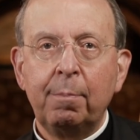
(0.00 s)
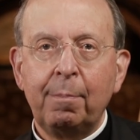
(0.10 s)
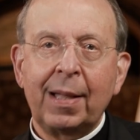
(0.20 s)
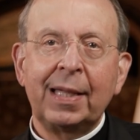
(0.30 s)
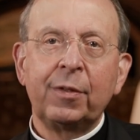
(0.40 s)

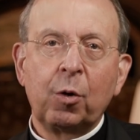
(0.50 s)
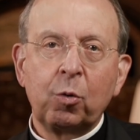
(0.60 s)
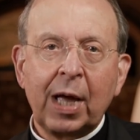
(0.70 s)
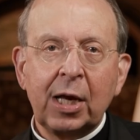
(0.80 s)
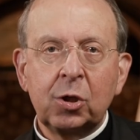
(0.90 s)
Many
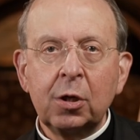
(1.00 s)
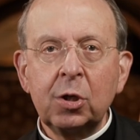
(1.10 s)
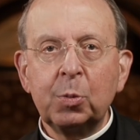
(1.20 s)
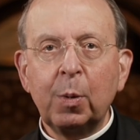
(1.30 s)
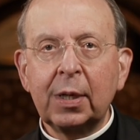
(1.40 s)

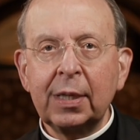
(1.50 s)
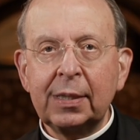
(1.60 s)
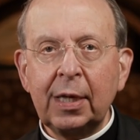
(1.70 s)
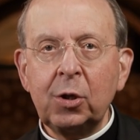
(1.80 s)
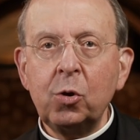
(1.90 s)
locations will
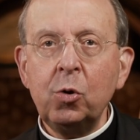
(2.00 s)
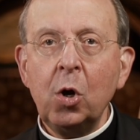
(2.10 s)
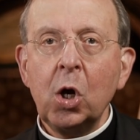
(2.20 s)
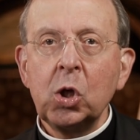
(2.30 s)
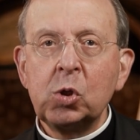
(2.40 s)
continue
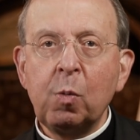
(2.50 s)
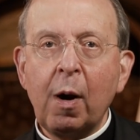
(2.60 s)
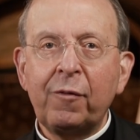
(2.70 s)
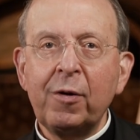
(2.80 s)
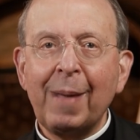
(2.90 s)
to
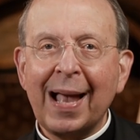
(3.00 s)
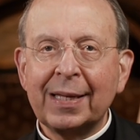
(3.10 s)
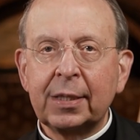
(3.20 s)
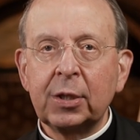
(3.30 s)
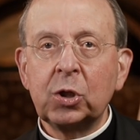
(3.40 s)
offer
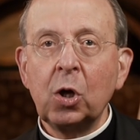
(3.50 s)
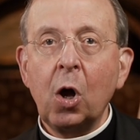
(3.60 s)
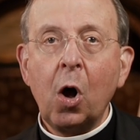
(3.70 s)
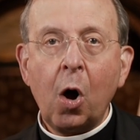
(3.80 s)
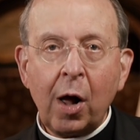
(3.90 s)
Masses
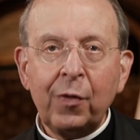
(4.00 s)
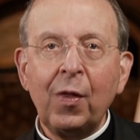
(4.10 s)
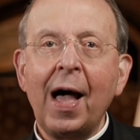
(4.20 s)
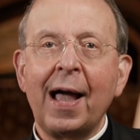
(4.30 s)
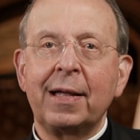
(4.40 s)

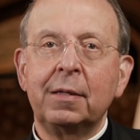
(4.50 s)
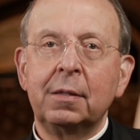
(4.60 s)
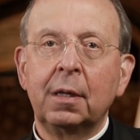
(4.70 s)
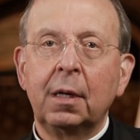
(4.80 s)
online